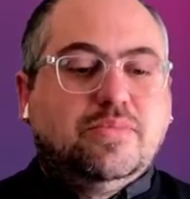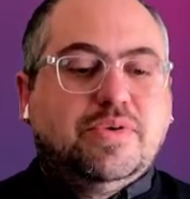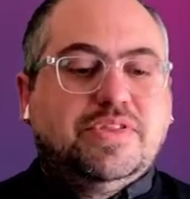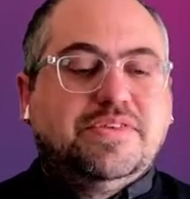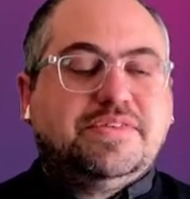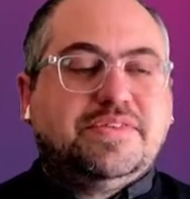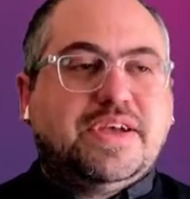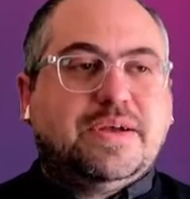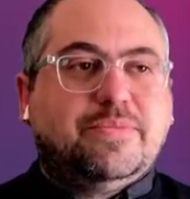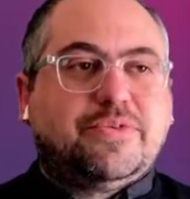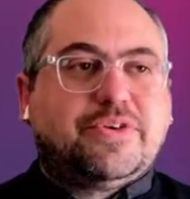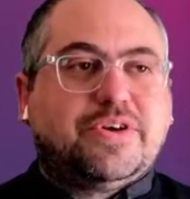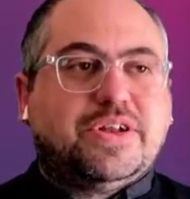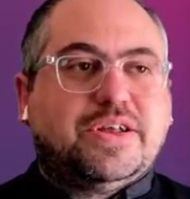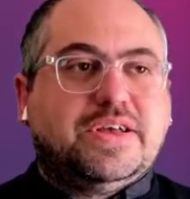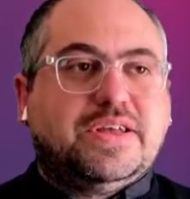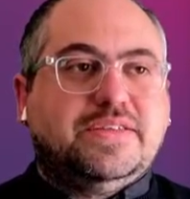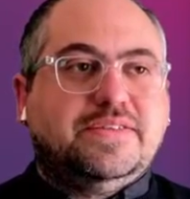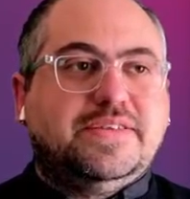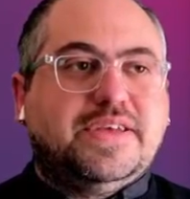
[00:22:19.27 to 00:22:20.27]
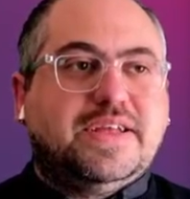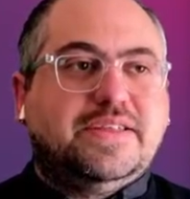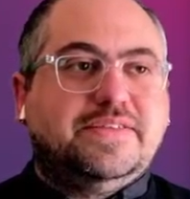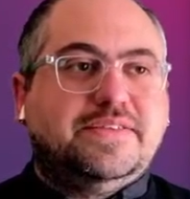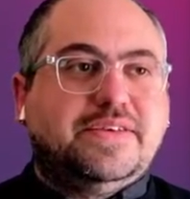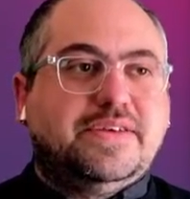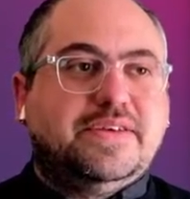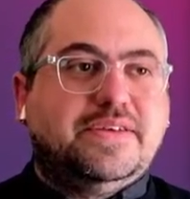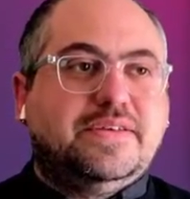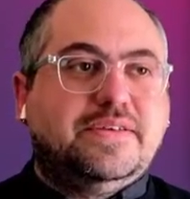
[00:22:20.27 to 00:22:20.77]
But this time we're going to
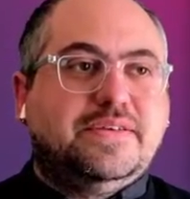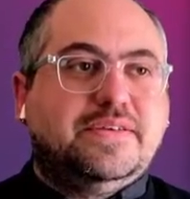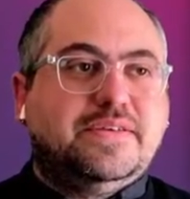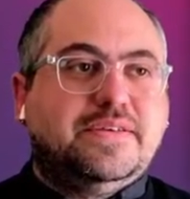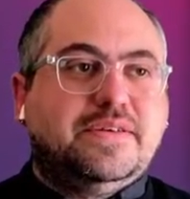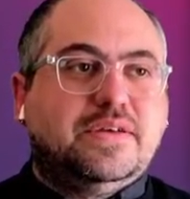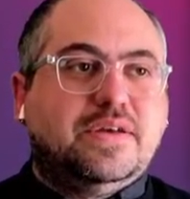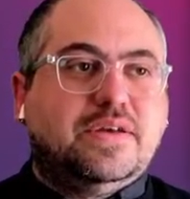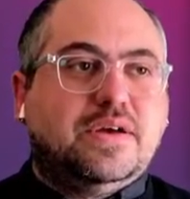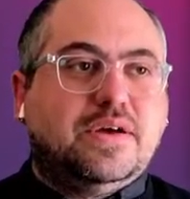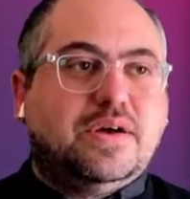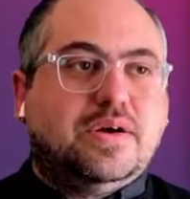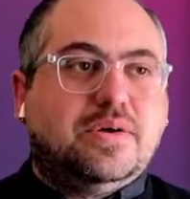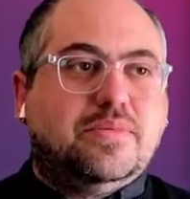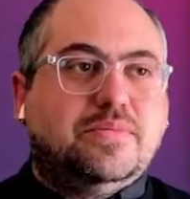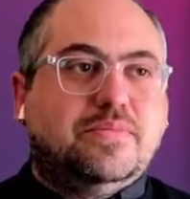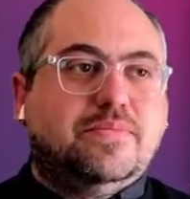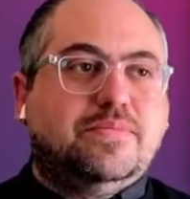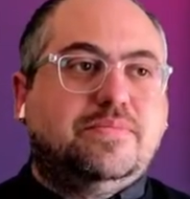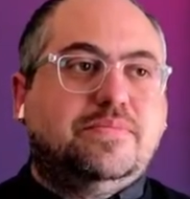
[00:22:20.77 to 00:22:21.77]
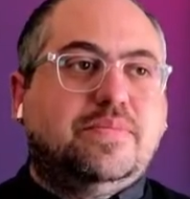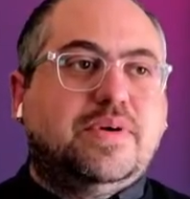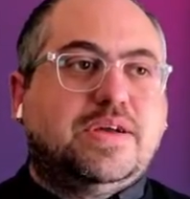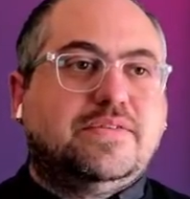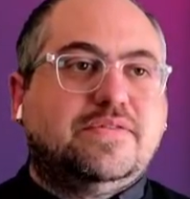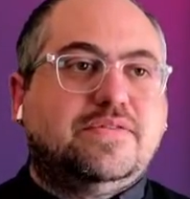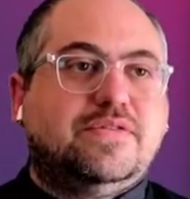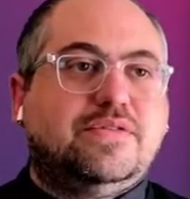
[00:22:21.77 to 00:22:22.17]
indent it by